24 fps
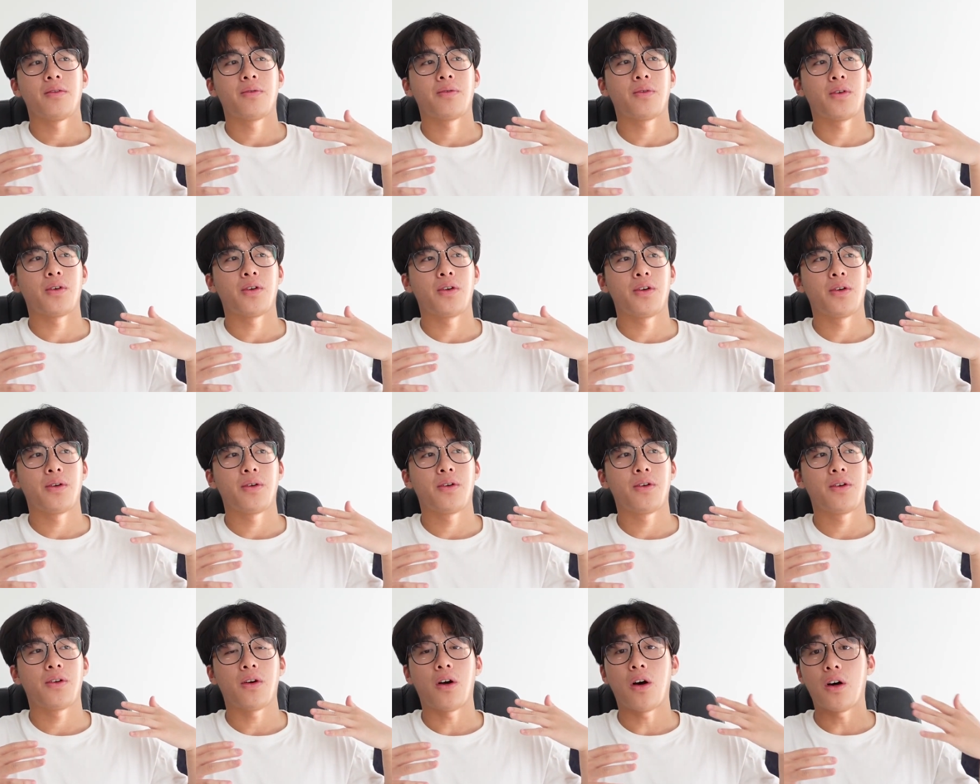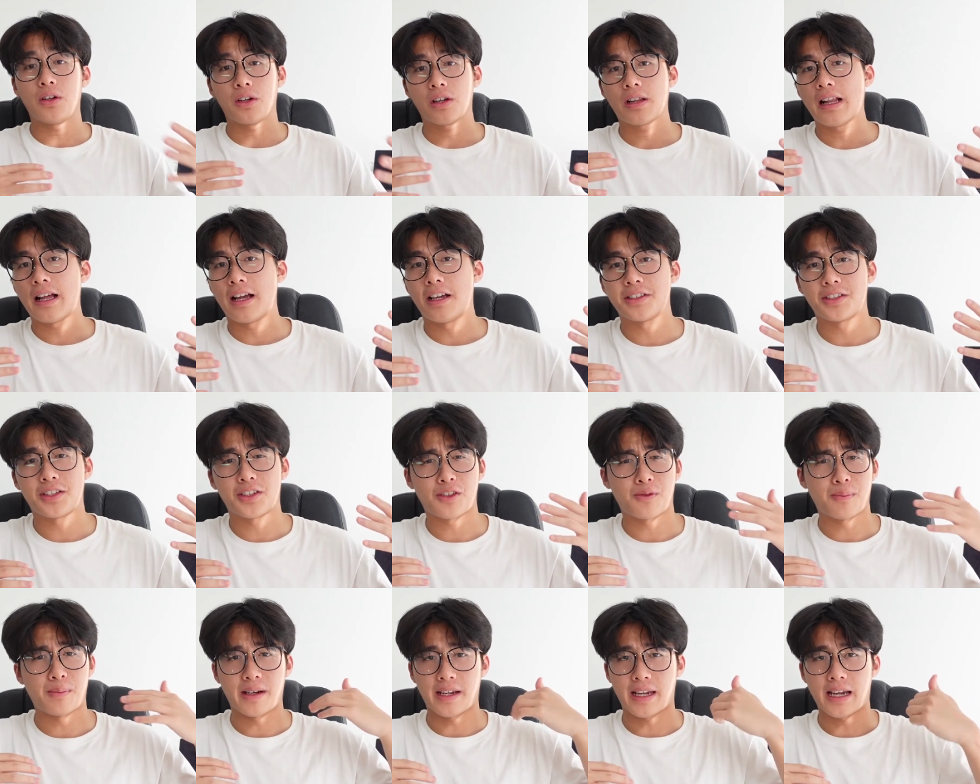For all the classes
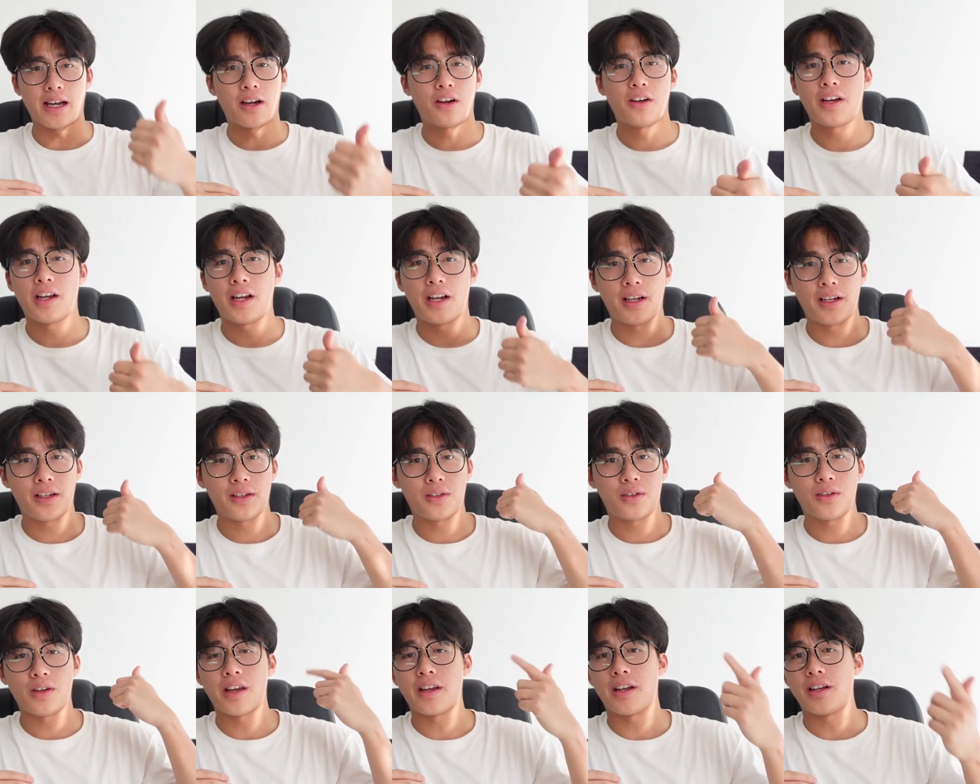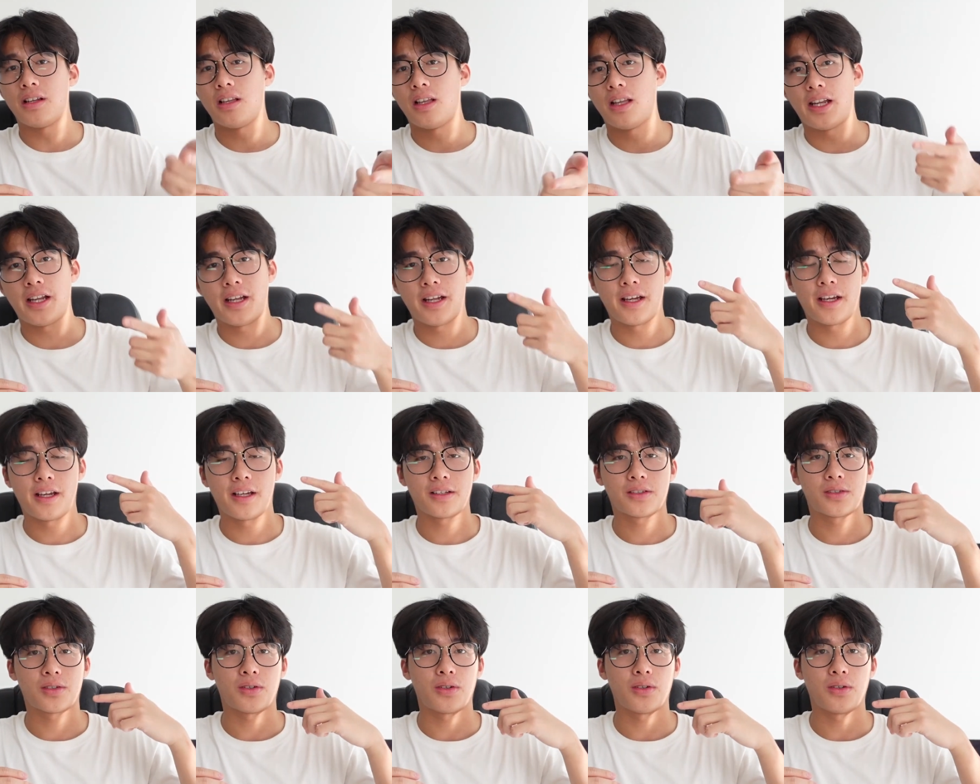from accounting to
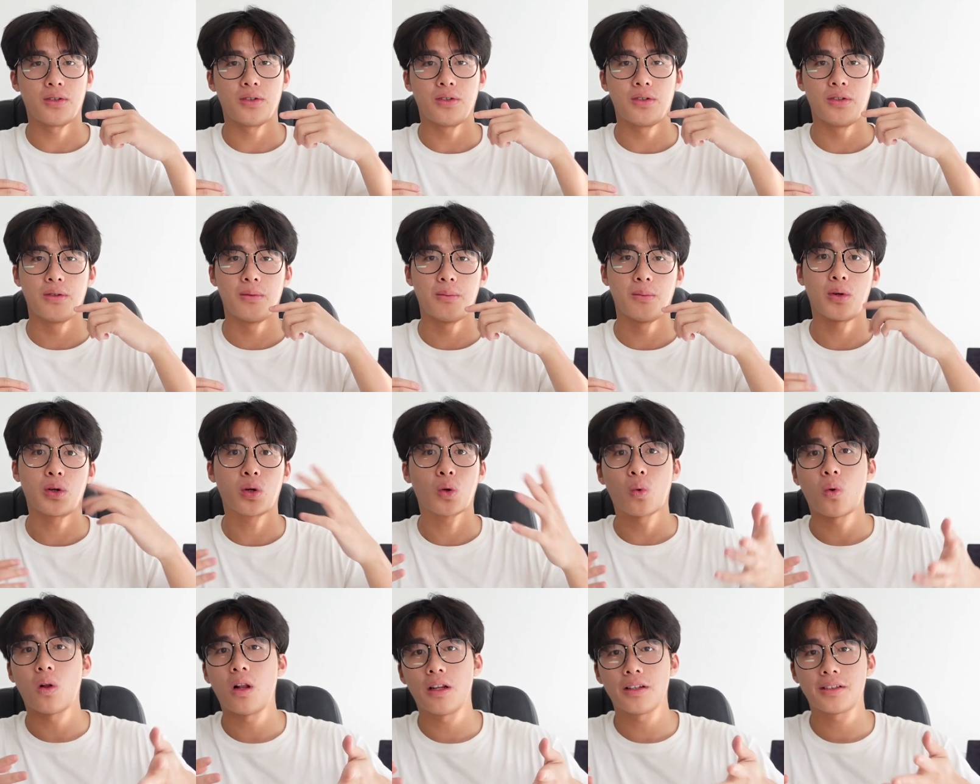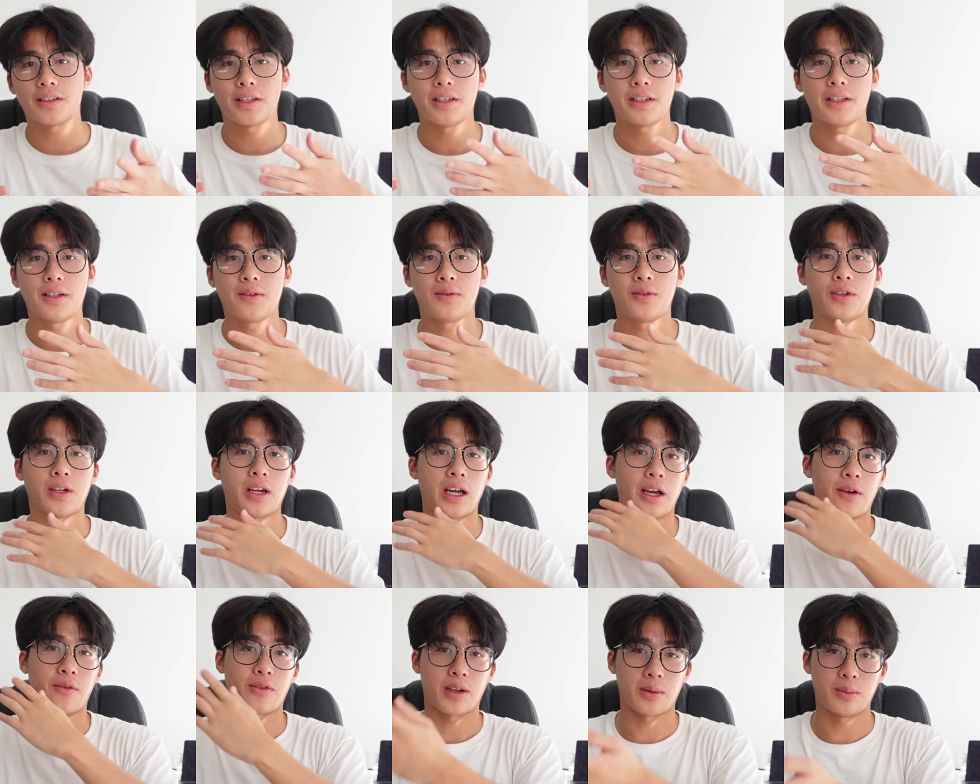analytics to more qualitative, you
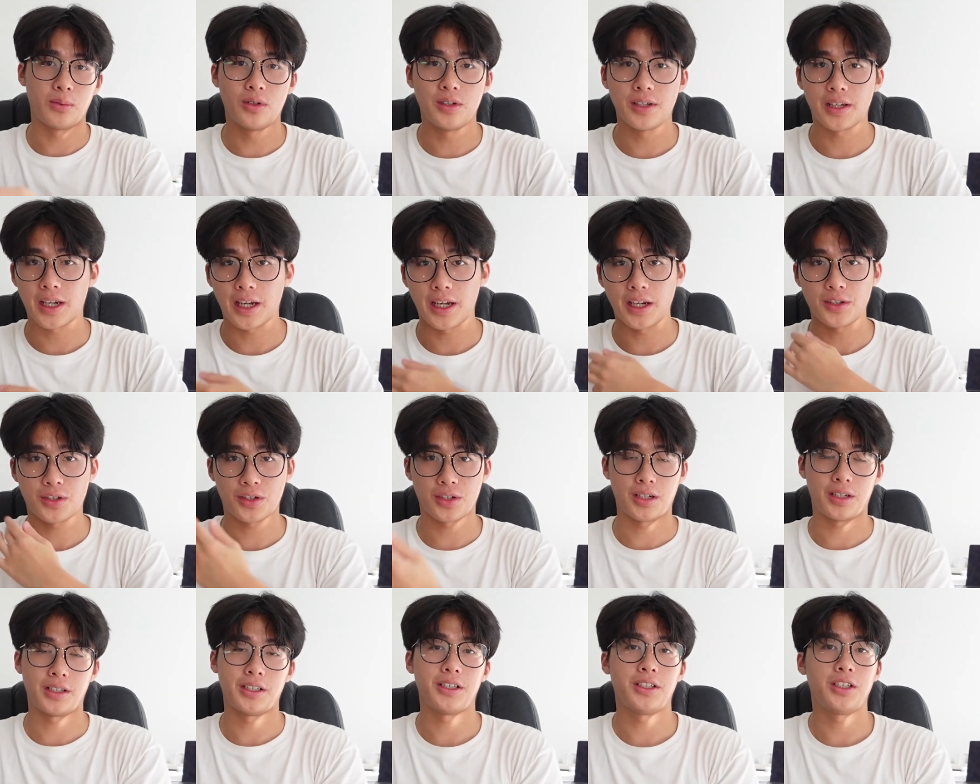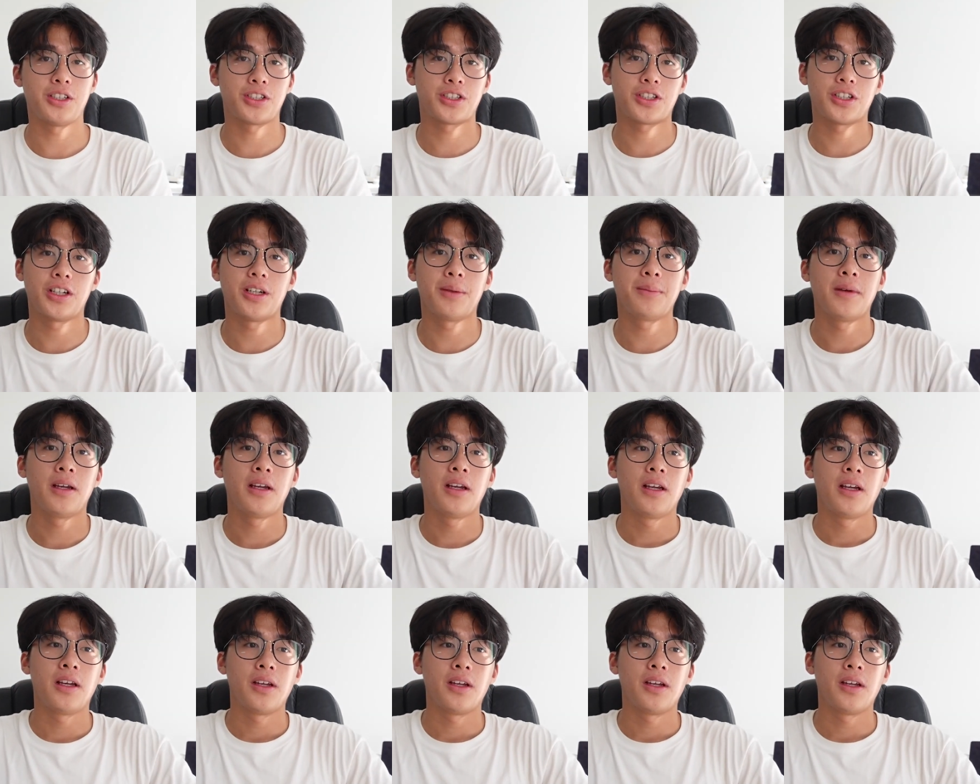have communication and leadership.